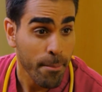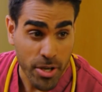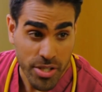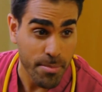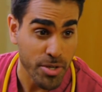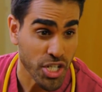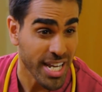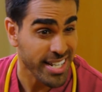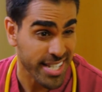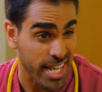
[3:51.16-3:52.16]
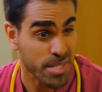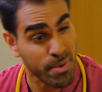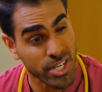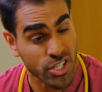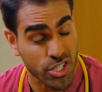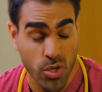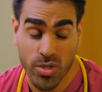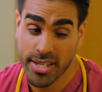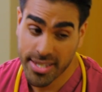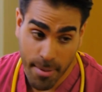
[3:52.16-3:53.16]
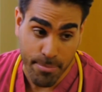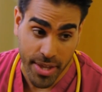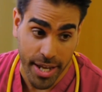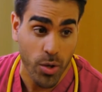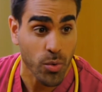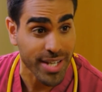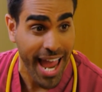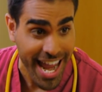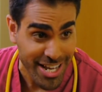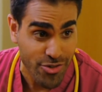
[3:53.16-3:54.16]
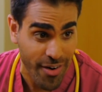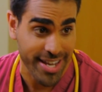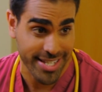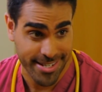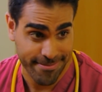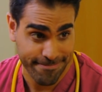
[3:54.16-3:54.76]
Because the machine takes pictures using something called X-rays.